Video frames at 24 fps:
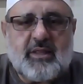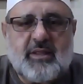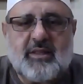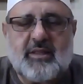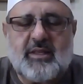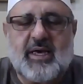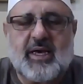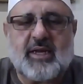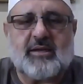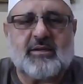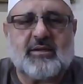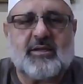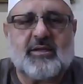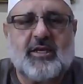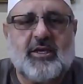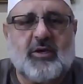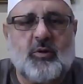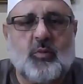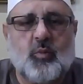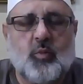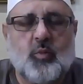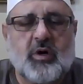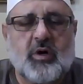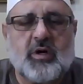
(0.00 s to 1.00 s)
that he
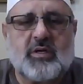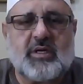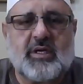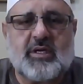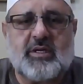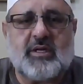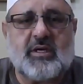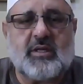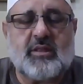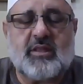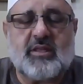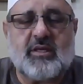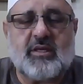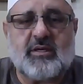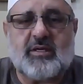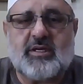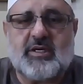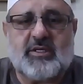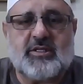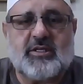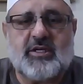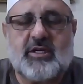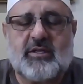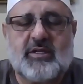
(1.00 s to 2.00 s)
worked, he did
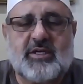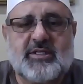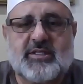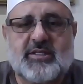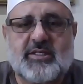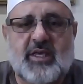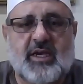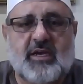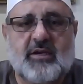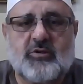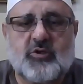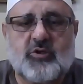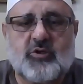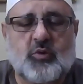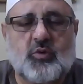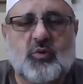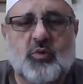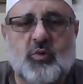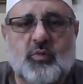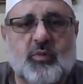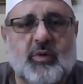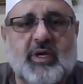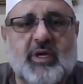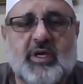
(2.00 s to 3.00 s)
his thing to
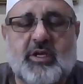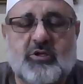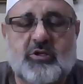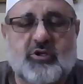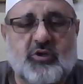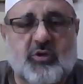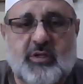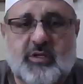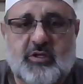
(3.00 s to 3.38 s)
do, he